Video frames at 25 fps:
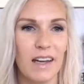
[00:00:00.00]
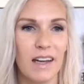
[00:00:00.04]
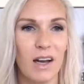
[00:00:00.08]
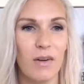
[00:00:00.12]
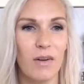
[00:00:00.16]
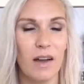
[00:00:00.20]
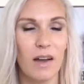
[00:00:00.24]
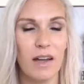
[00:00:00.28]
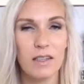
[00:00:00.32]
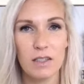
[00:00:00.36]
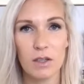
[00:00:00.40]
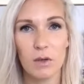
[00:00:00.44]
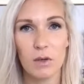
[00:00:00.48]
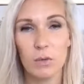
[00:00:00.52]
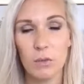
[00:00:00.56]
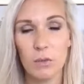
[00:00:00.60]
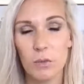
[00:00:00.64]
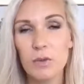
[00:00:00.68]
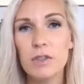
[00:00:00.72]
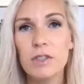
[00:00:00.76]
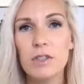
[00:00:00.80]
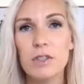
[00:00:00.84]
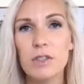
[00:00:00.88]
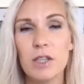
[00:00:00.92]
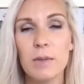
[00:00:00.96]
All right, so we'll
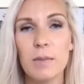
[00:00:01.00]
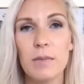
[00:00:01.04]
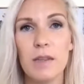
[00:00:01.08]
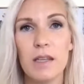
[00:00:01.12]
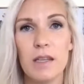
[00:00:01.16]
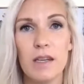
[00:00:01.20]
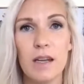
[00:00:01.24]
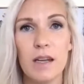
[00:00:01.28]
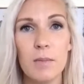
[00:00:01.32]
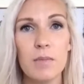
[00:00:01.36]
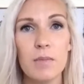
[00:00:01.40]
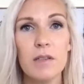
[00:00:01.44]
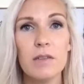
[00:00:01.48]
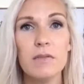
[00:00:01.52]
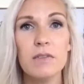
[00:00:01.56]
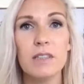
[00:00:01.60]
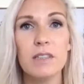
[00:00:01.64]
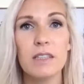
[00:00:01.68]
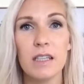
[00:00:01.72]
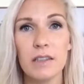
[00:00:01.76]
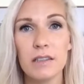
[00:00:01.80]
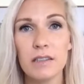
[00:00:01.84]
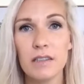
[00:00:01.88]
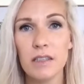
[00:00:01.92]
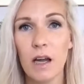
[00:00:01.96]
determine the number of
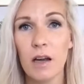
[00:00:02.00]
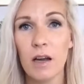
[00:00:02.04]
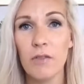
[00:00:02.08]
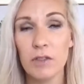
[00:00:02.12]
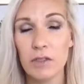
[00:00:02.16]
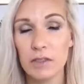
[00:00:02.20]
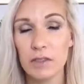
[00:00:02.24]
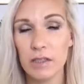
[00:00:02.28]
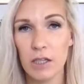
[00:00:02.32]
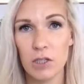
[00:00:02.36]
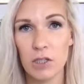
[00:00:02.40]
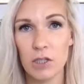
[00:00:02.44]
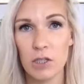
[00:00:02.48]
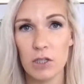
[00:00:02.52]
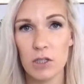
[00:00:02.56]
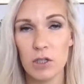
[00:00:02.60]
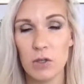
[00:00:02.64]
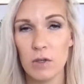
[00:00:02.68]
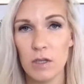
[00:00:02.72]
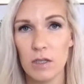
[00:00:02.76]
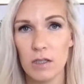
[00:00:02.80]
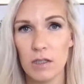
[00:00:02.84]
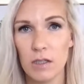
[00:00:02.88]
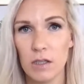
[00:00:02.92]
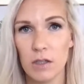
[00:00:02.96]
sales conversations you
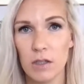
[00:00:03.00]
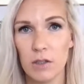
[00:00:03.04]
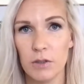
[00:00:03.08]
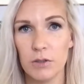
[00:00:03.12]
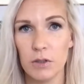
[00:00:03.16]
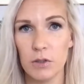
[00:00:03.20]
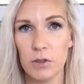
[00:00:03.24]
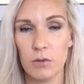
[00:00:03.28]
need to close.